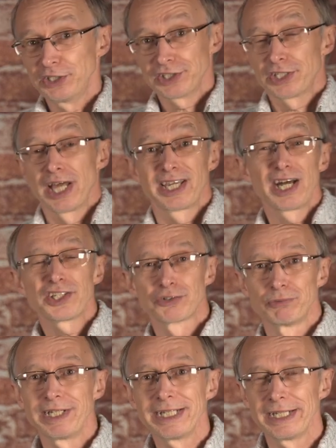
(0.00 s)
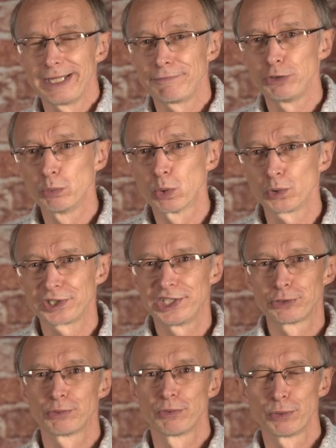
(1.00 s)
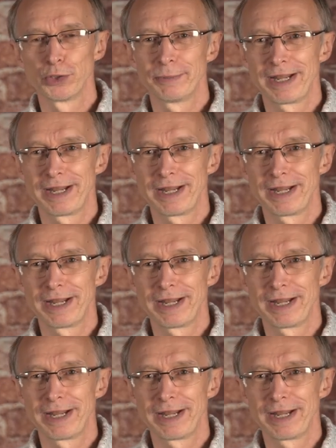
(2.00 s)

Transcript: just like us, really, if you walked into a room